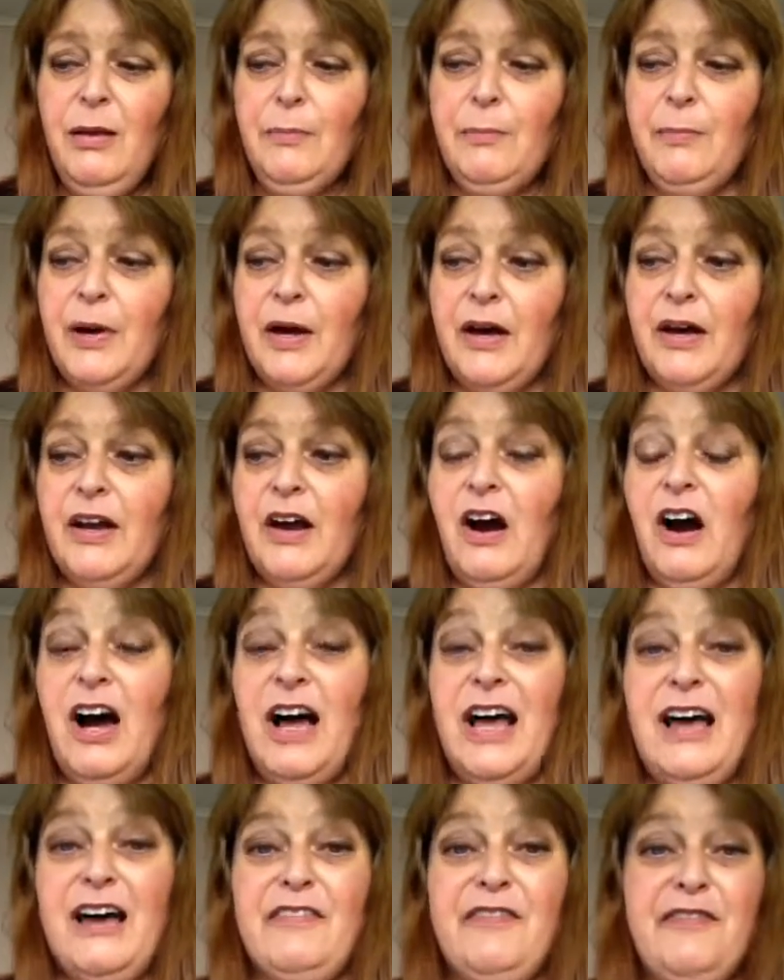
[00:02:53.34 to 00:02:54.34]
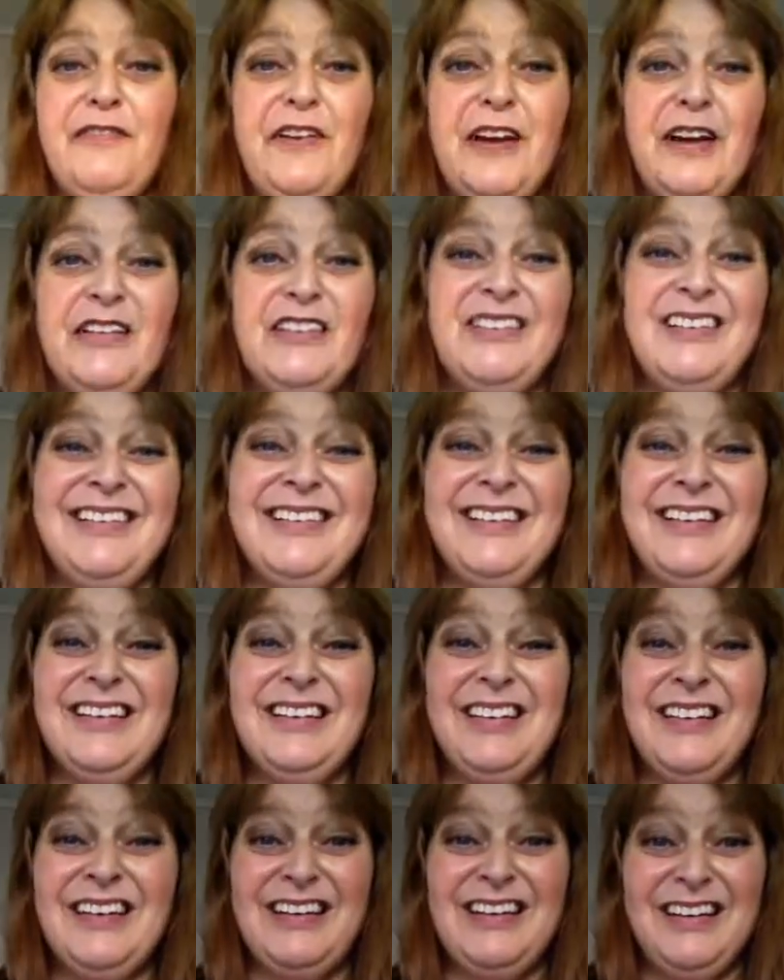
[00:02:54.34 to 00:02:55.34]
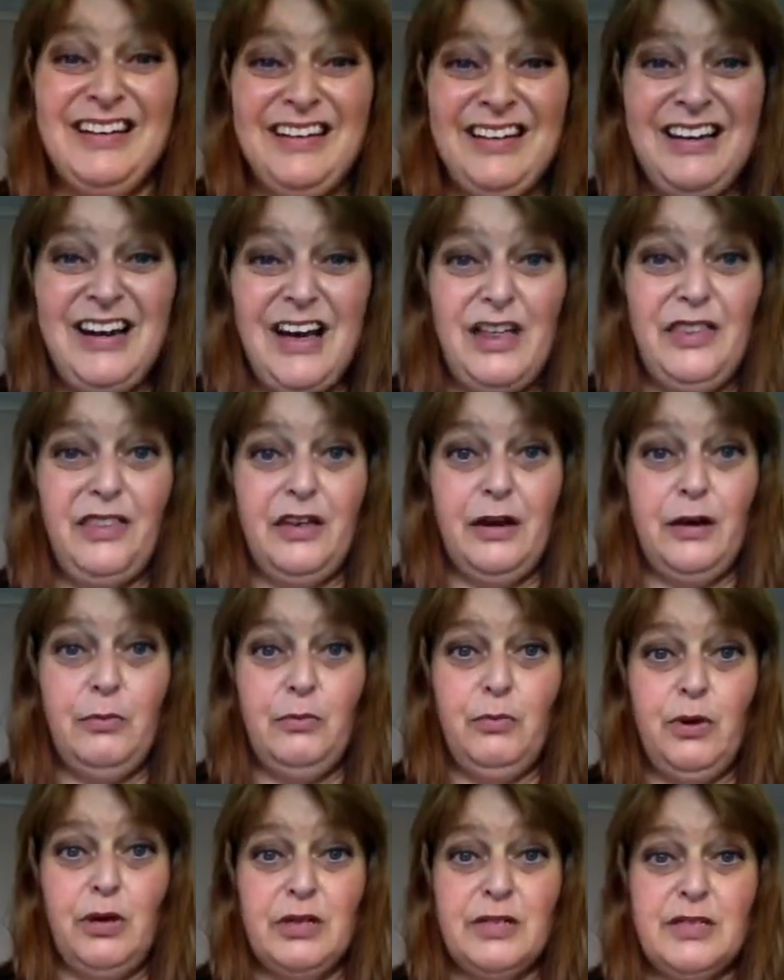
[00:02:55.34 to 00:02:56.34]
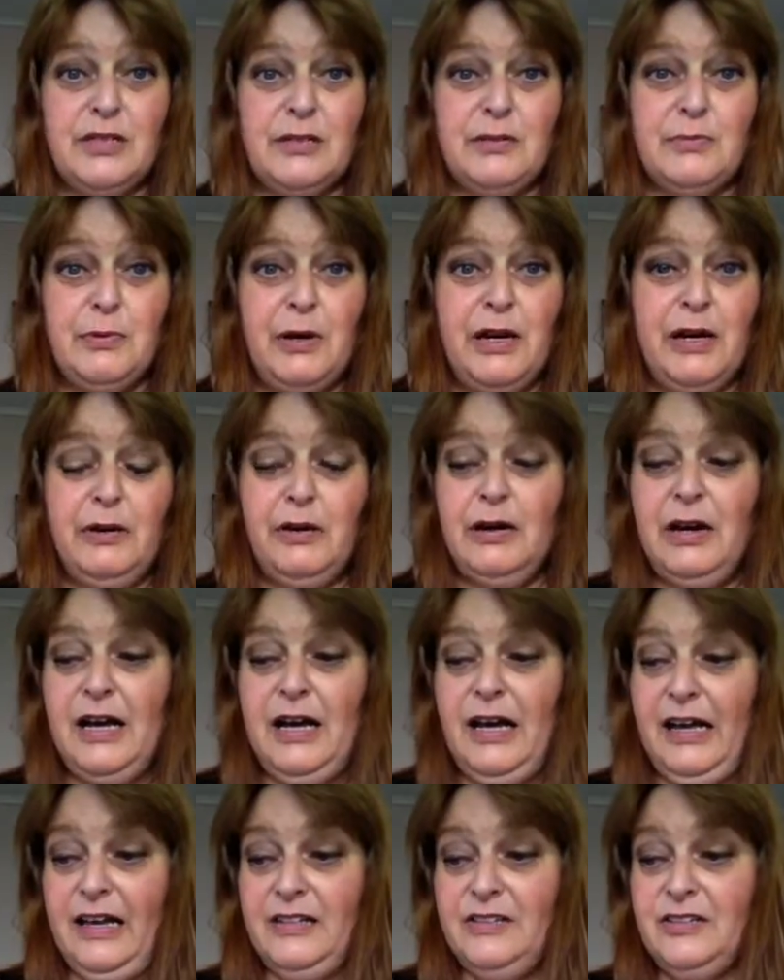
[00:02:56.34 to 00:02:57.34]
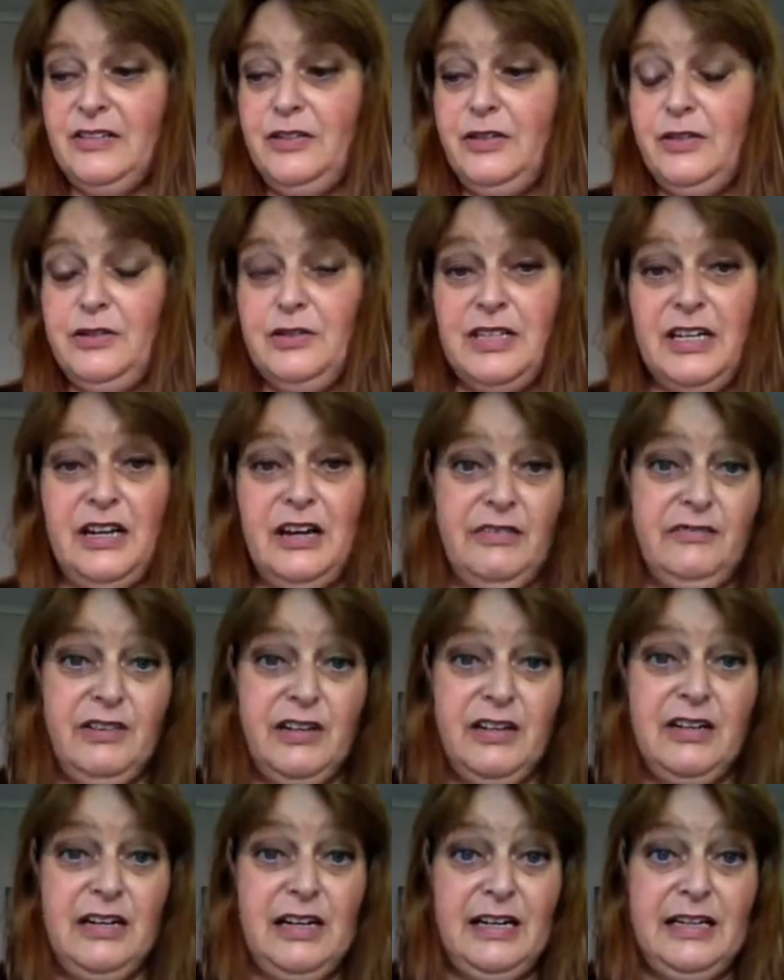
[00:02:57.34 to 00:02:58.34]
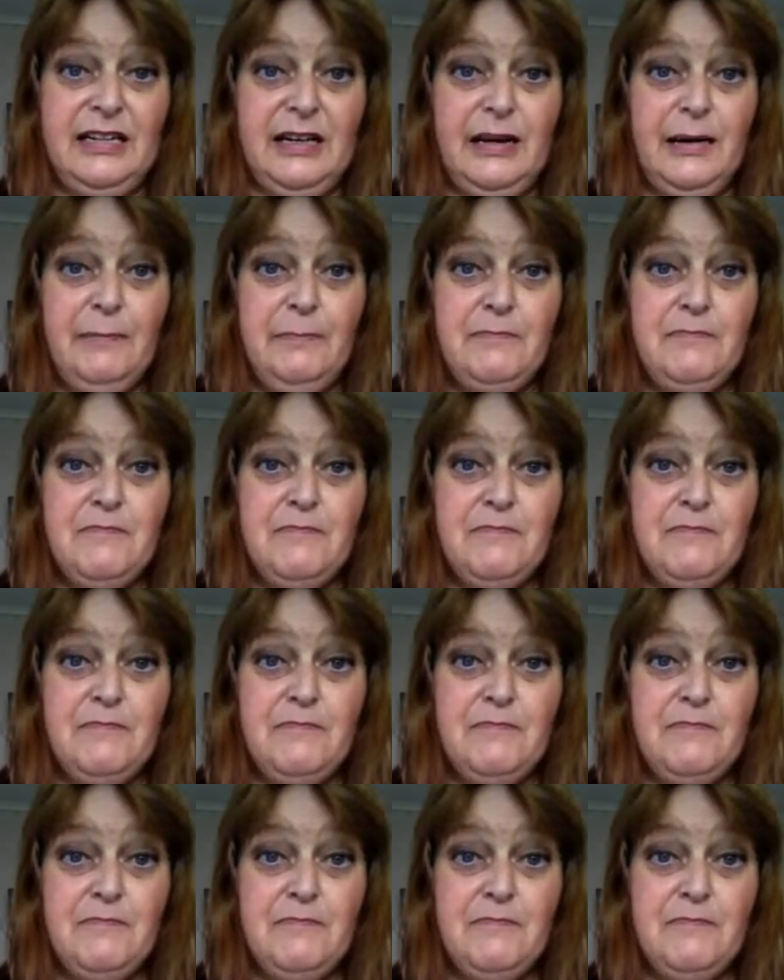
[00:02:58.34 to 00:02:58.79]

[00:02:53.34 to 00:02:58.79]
but I have found that nothing works as well as using oven cleaner